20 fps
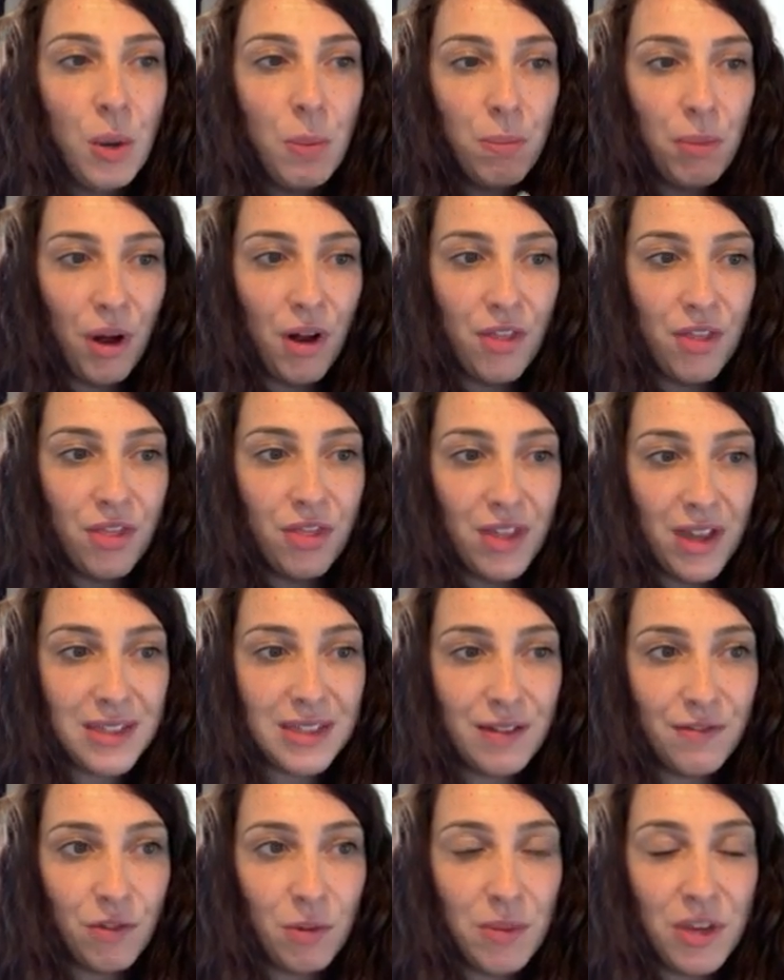But this
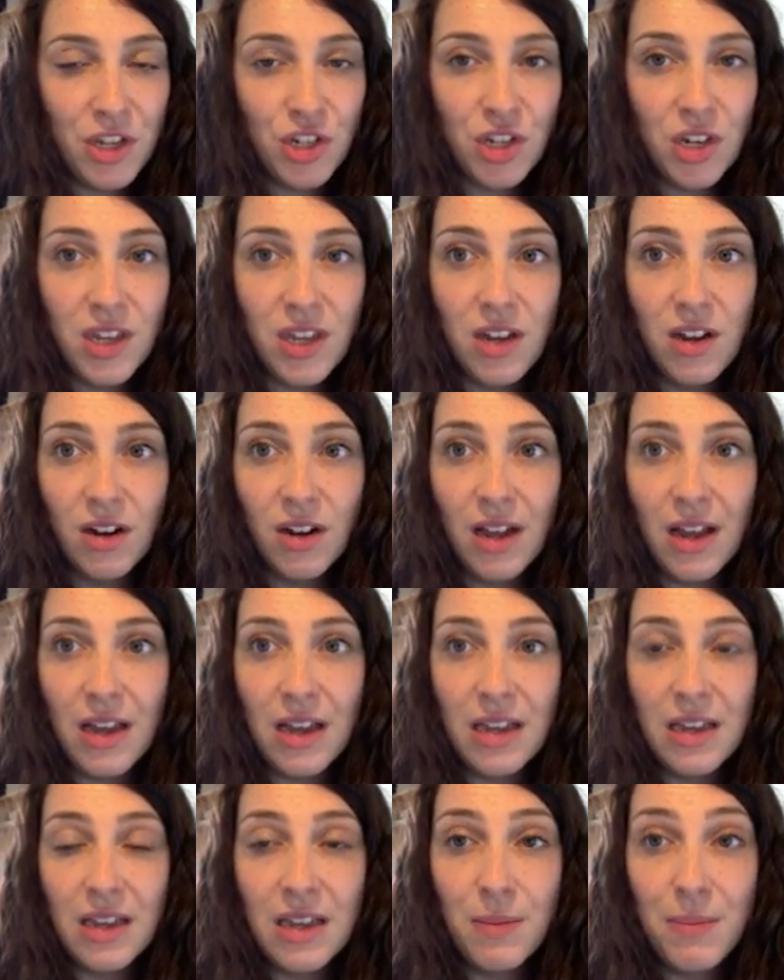information here
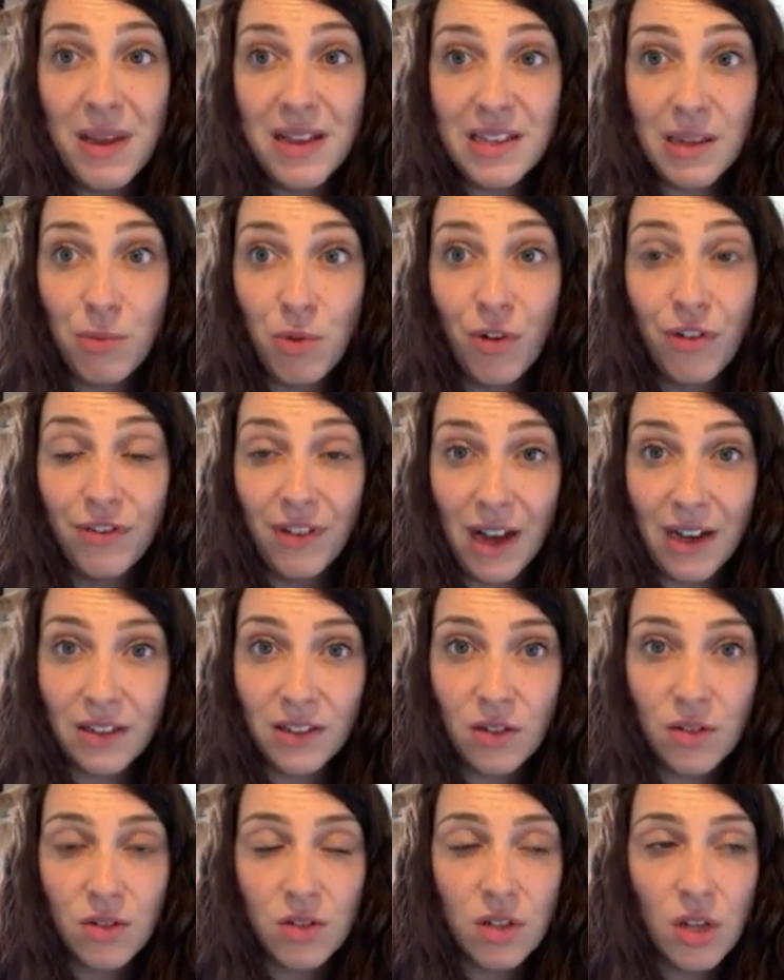makes up your
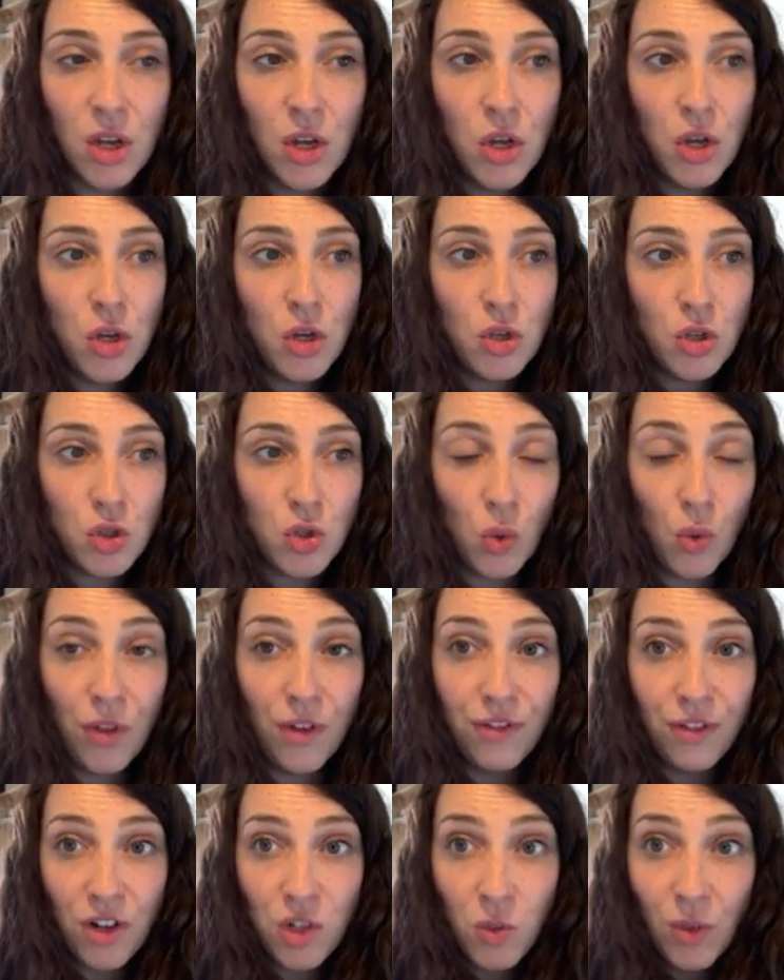factors. So the
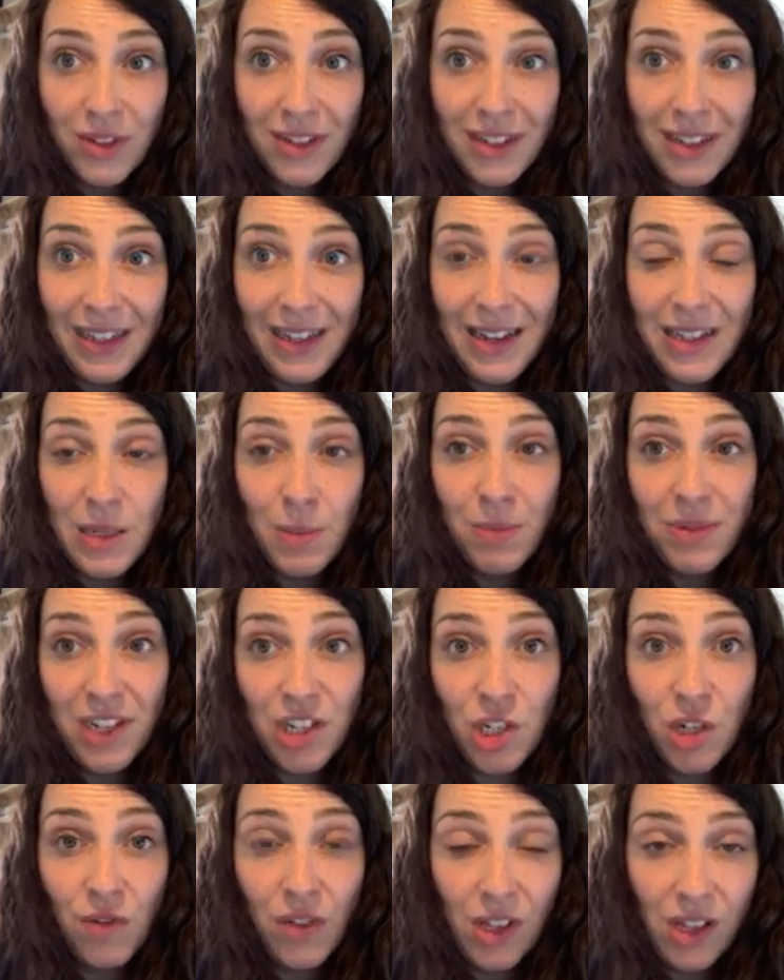first one today is the
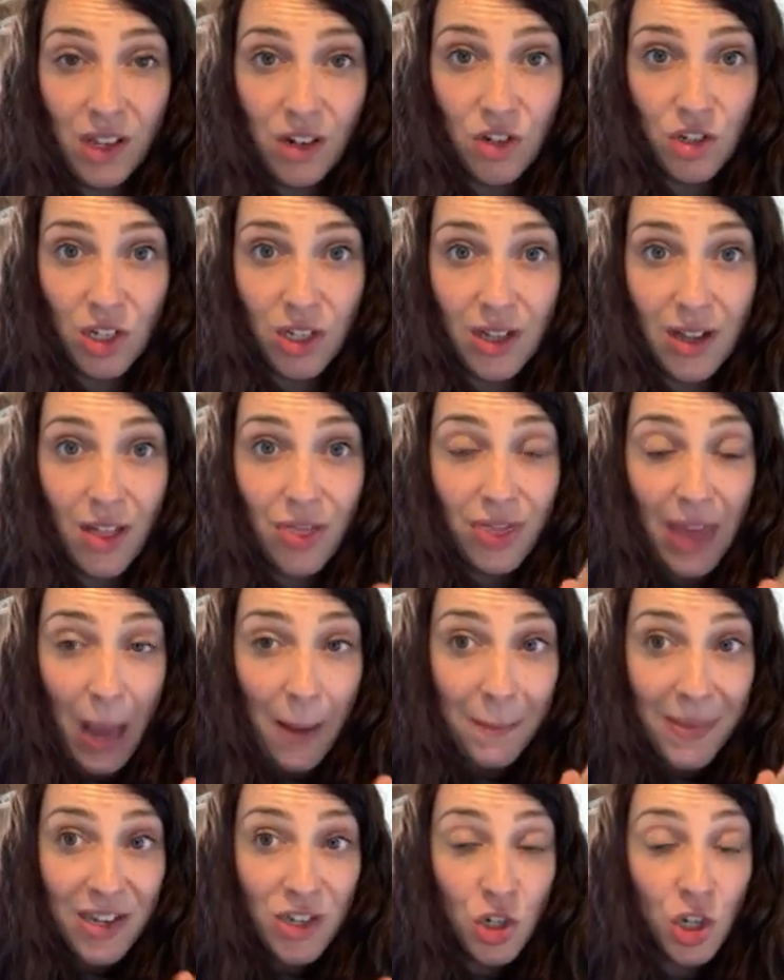position of the clergy.
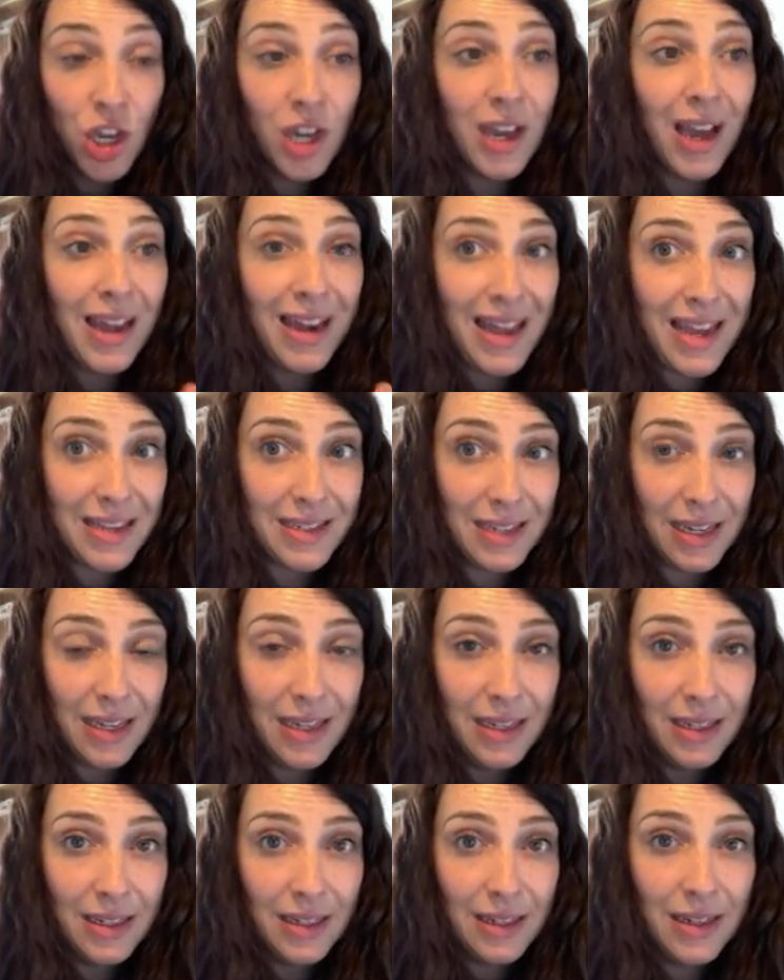That means you could get an essay
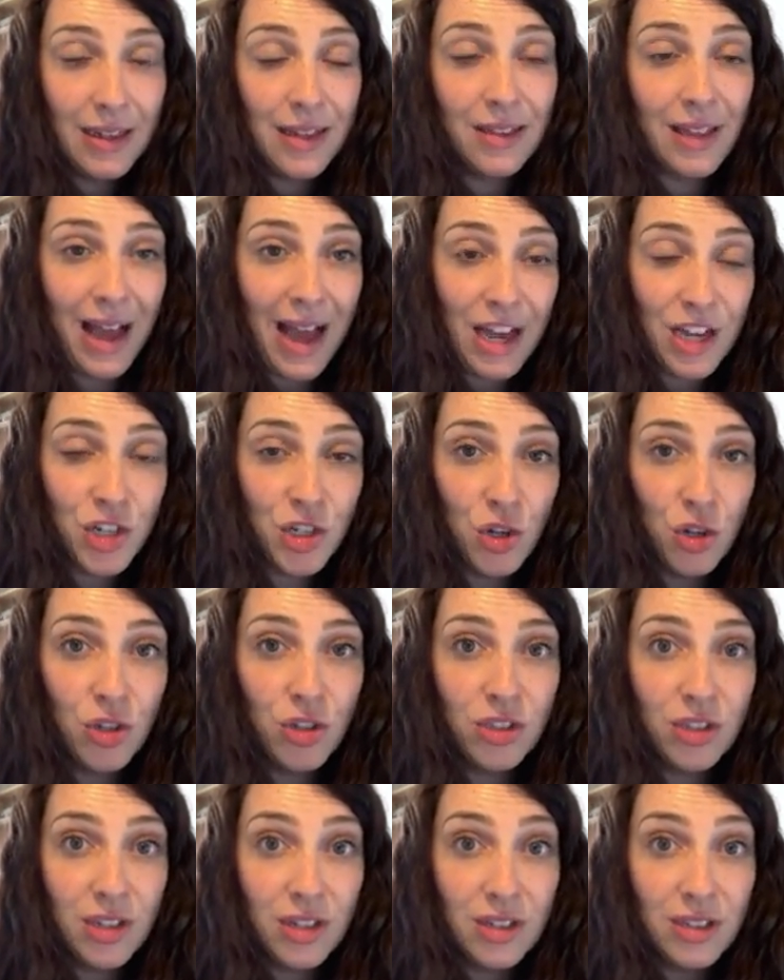that asks you
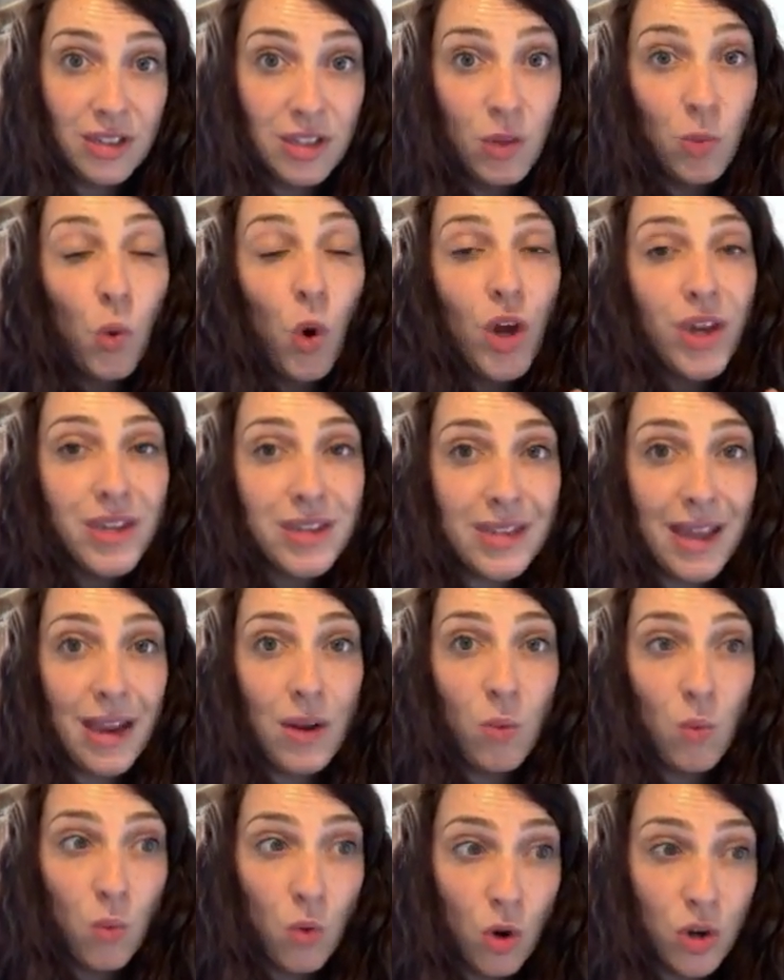to what extent
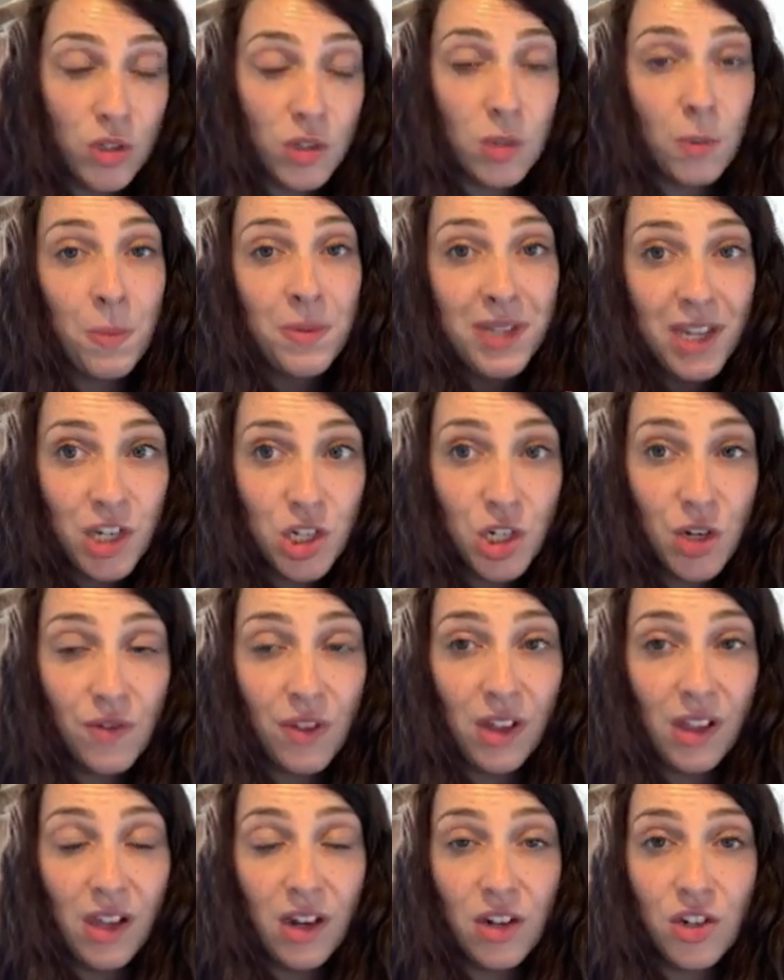was the position of the
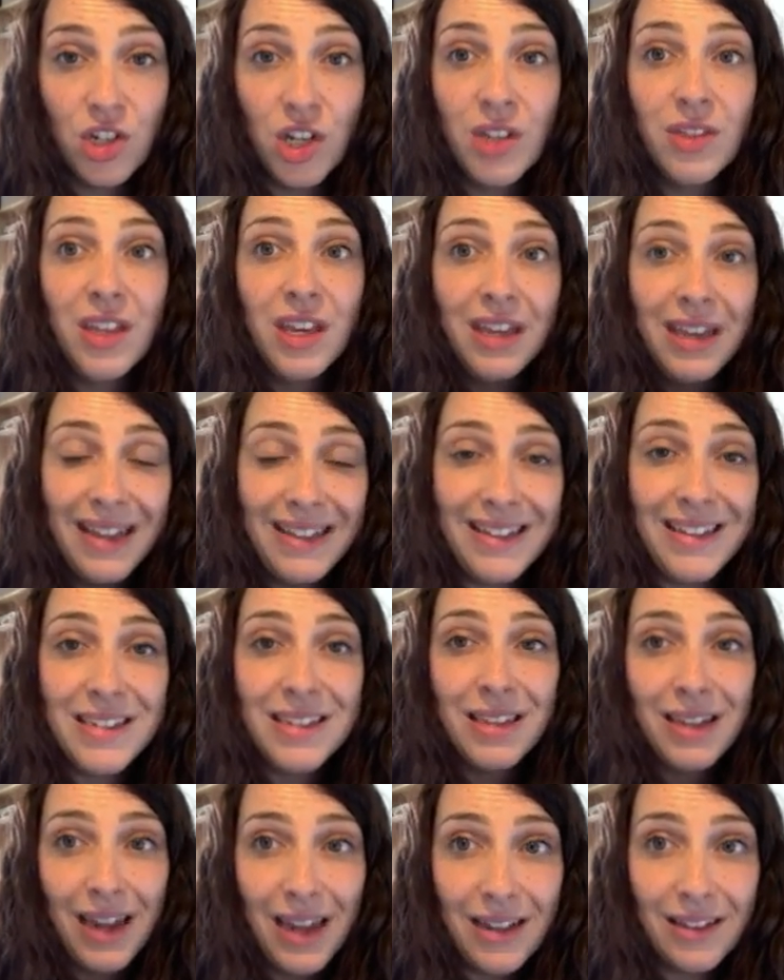clergy the
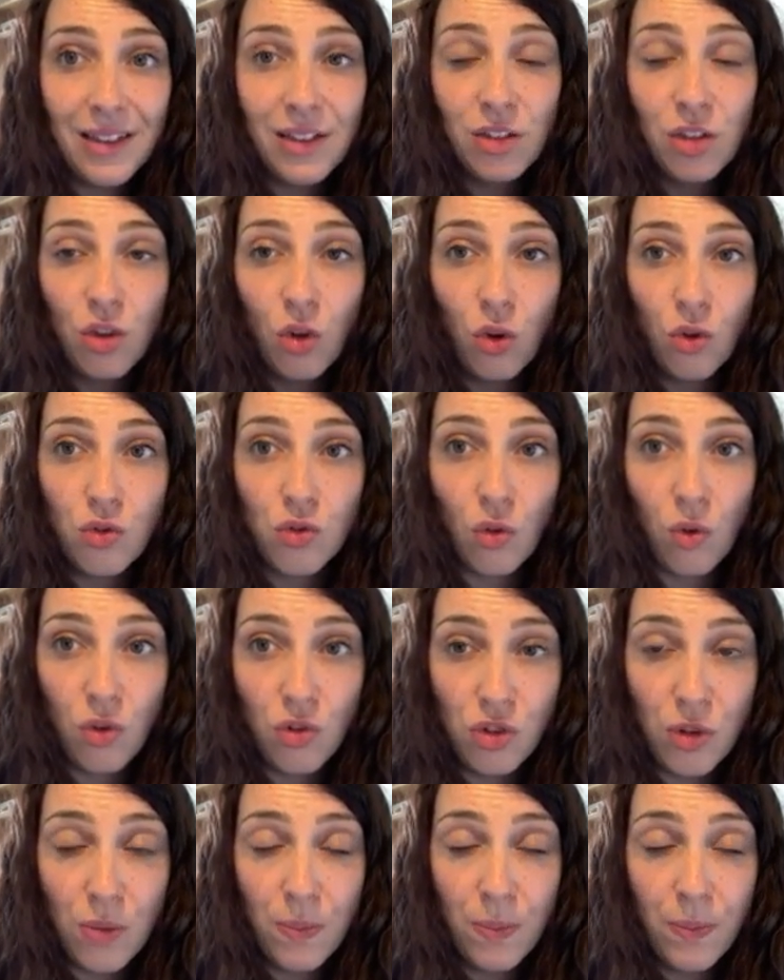greatest threat to the onslaught
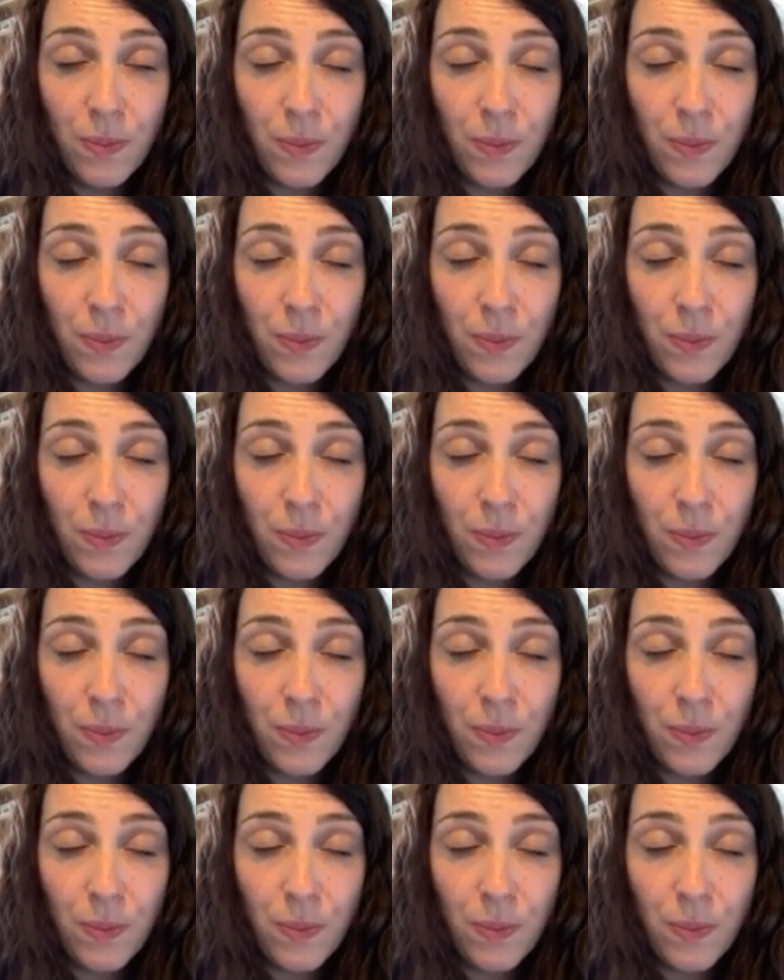regime.